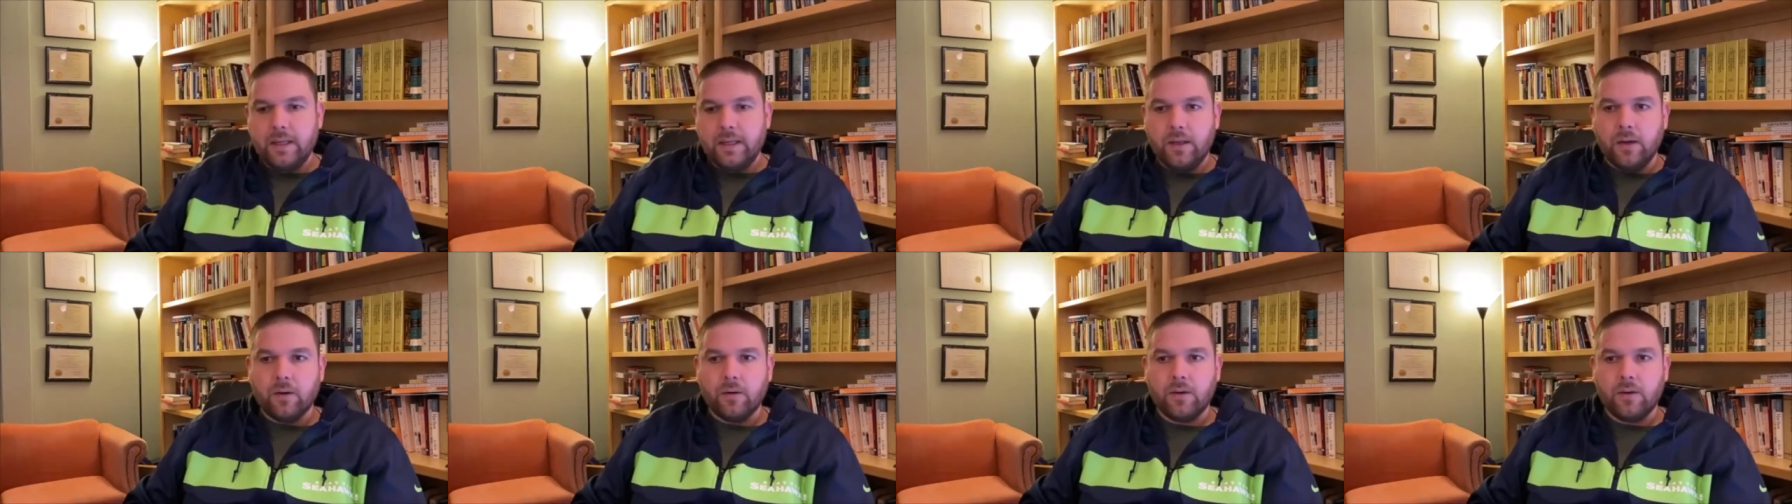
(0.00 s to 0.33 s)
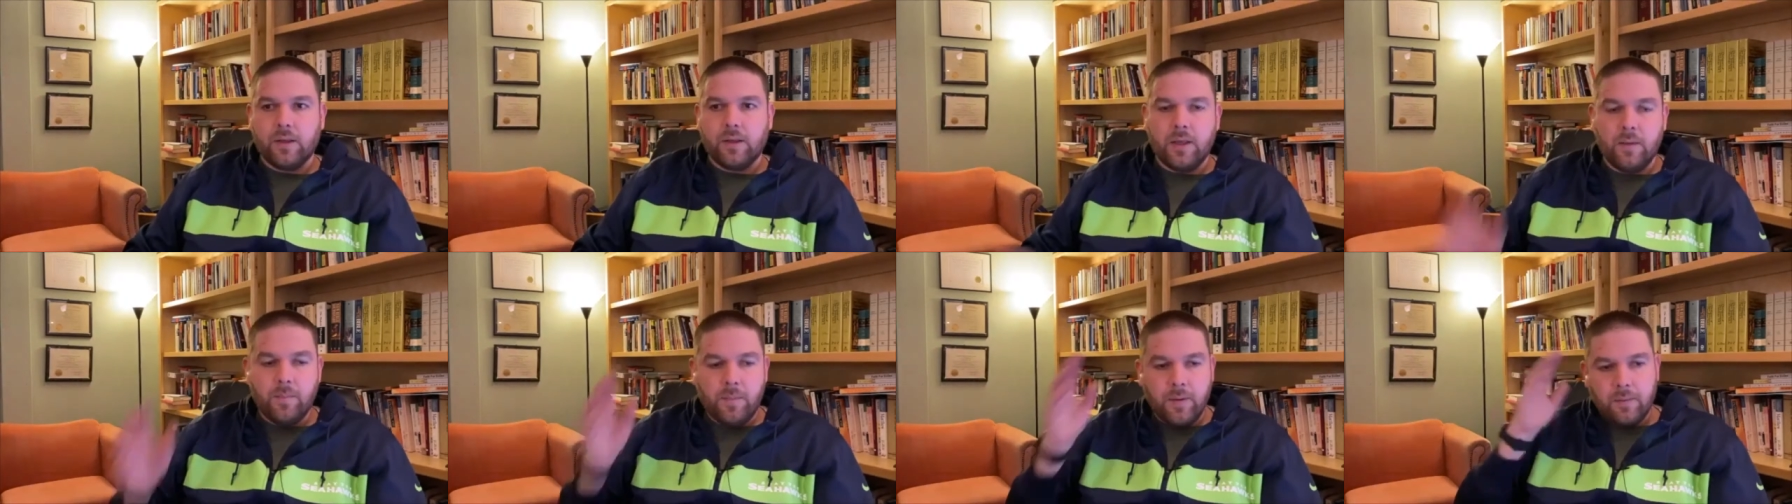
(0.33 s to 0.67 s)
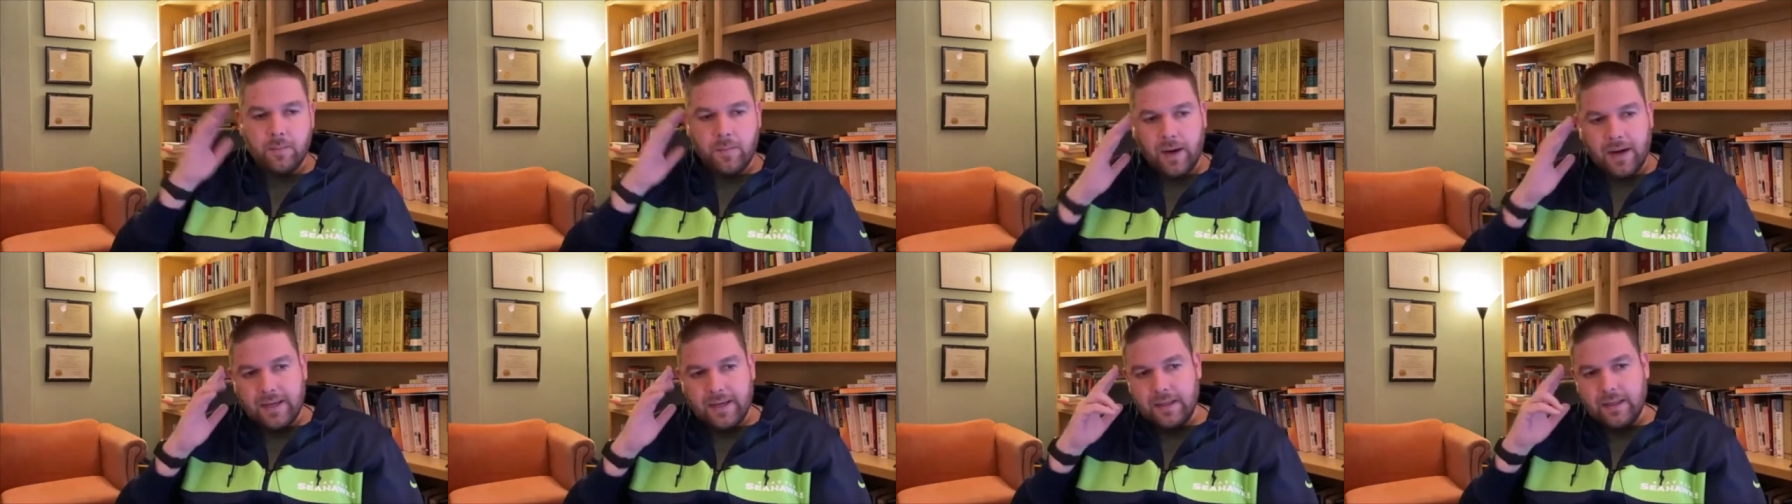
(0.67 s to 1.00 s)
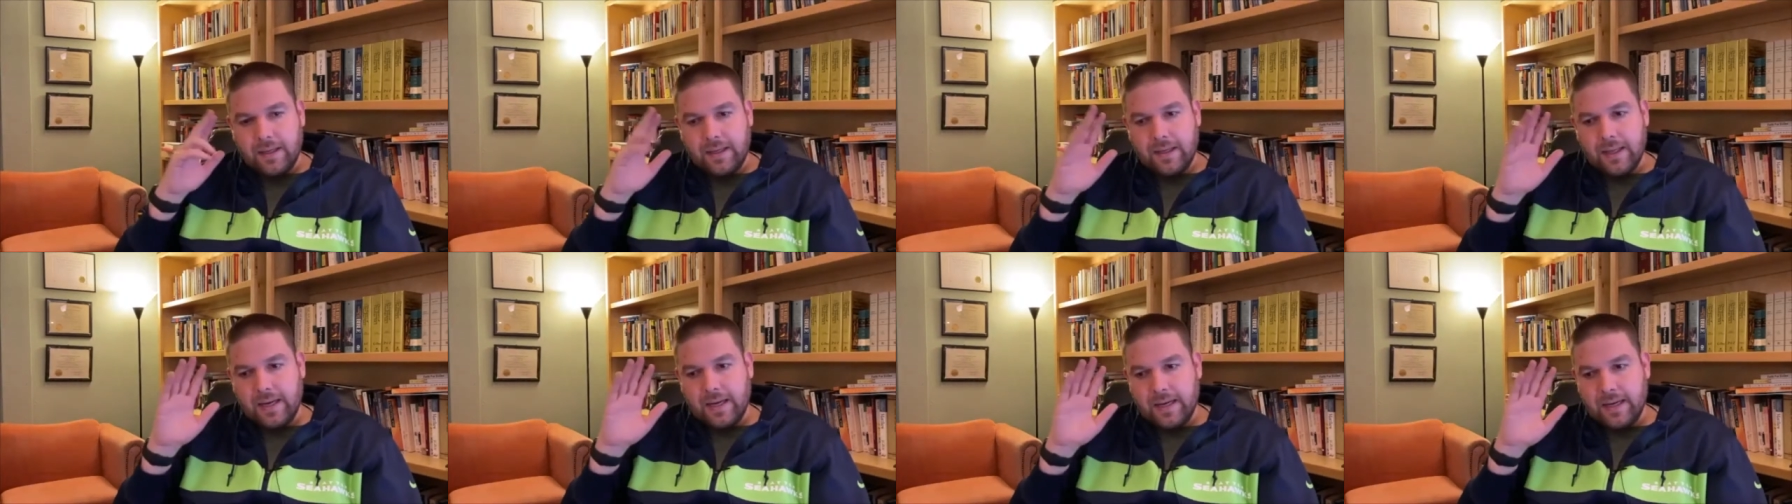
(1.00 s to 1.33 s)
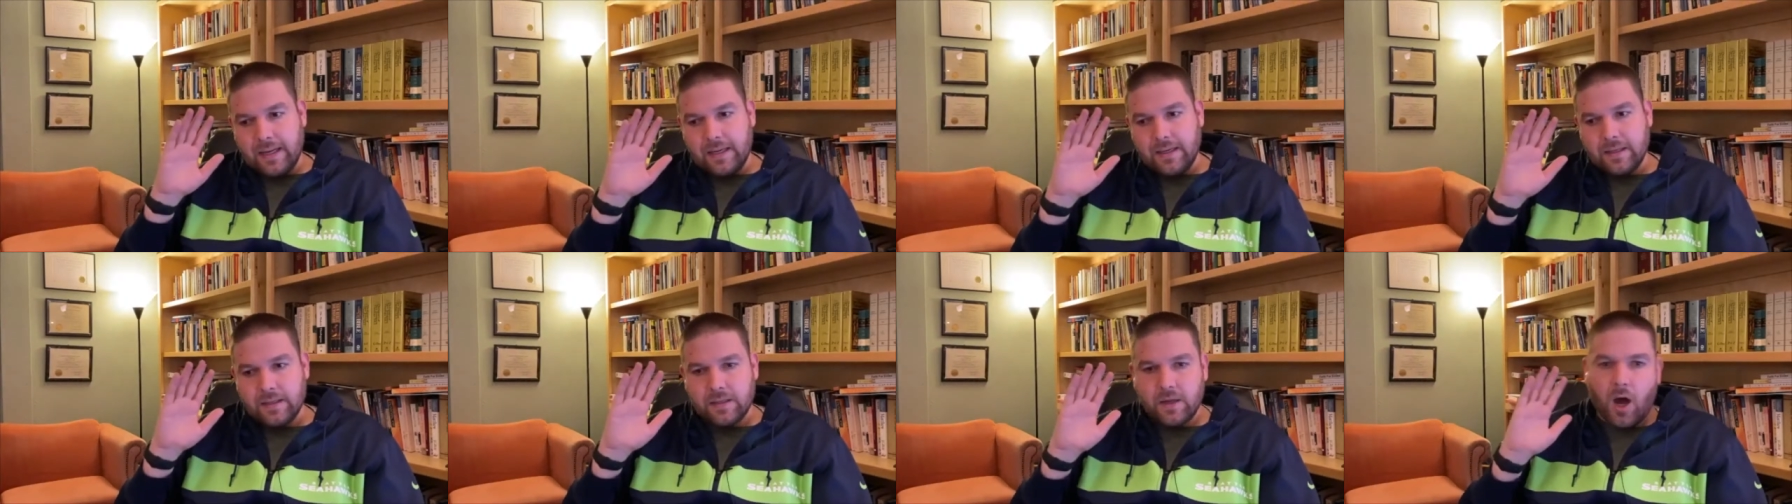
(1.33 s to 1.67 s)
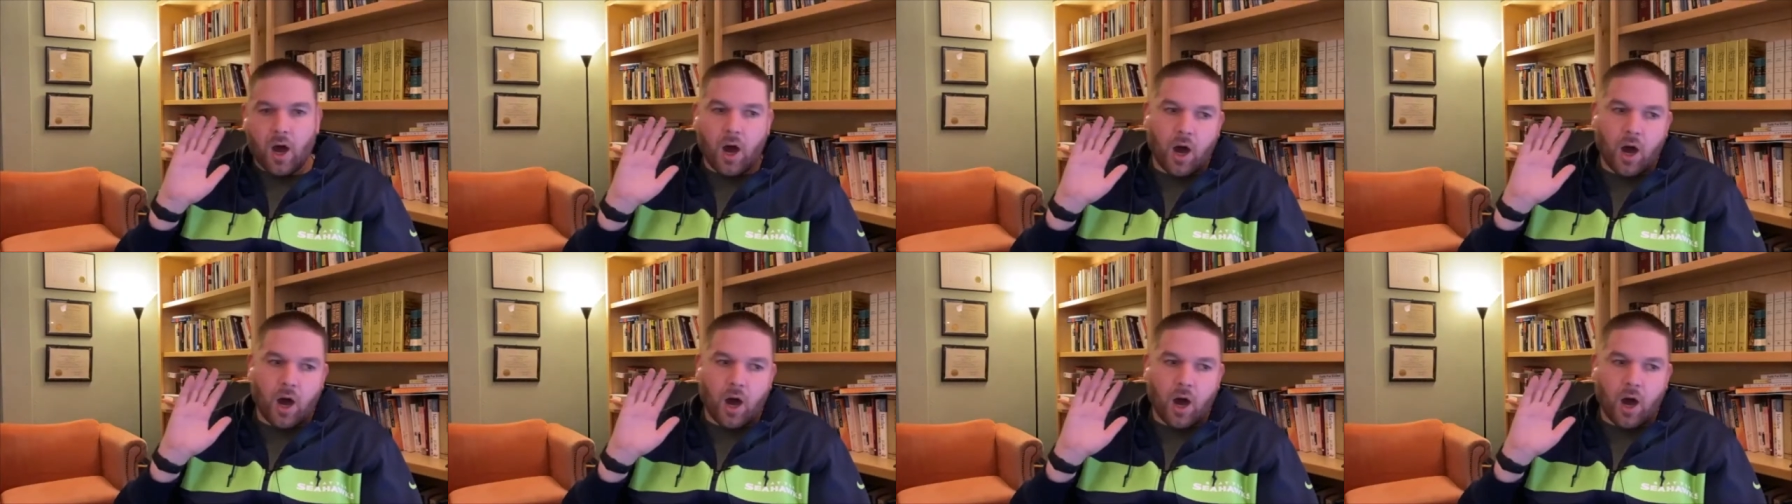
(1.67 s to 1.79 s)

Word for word: You know, keep in mind that it is